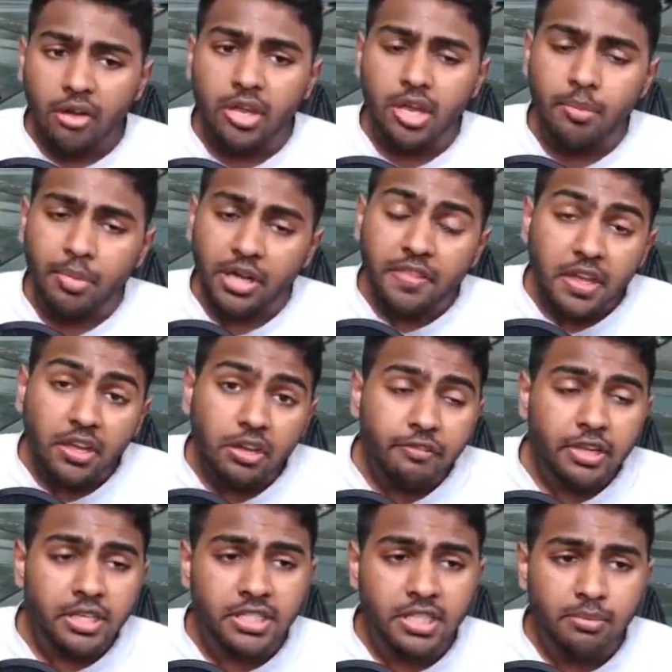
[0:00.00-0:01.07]
hit, but think of it
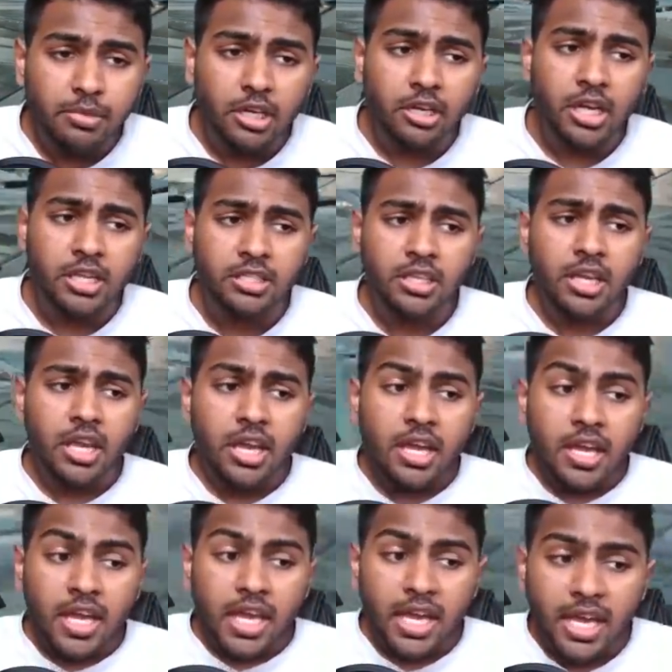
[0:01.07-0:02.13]
as similar, as
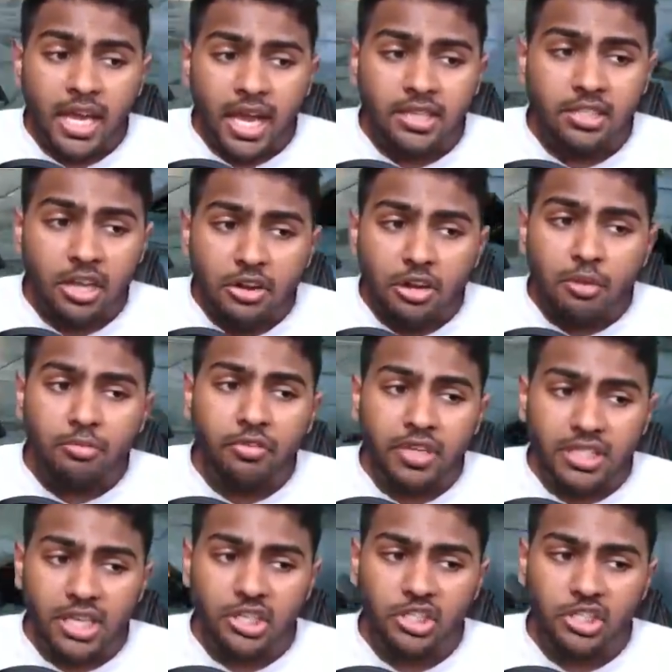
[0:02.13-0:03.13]
it has a number of extensions.